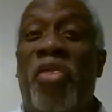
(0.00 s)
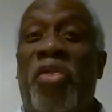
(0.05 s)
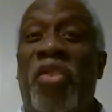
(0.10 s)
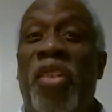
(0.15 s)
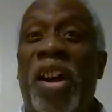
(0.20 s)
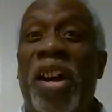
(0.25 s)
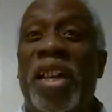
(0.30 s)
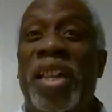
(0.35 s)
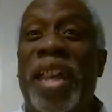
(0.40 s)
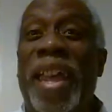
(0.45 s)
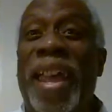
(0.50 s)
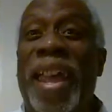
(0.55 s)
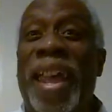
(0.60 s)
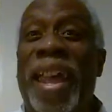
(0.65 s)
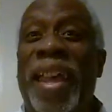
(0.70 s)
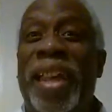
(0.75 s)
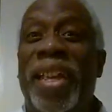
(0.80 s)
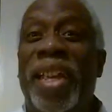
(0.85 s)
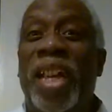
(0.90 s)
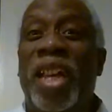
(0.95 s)
study,
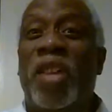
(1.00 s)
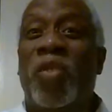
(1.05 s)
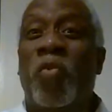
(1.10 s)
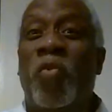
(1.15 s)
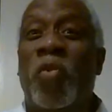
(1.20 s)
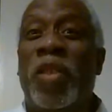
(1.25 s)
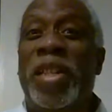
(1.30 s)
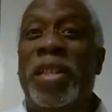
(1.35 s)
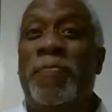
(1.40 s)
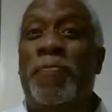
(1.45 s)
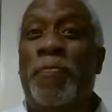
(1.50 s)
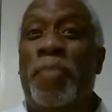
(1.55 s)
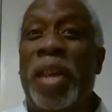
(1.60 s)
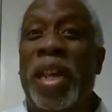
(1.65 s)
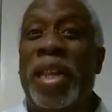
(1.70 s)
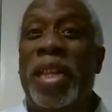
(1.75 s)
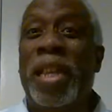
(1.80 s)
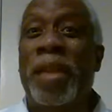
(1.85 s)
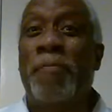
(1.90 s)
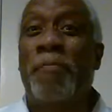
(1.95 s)
hey,
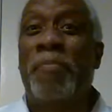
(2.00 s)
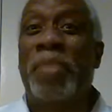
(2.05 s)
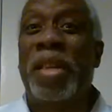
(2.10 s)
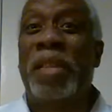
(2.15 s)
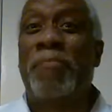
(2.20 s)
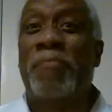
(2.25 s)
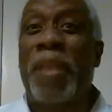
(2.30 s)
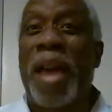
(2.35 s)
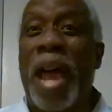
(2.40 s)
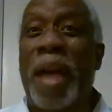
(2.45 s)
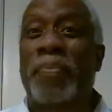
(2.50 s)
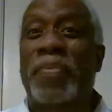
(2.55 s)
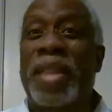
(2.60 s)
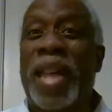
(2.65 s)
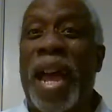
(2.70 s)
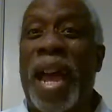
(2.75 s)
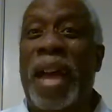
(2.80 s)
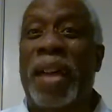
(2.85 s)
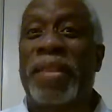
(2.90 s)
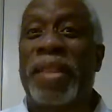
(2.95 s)
repent and be
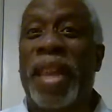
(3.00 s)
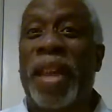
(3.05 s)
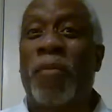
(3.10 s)
baptized,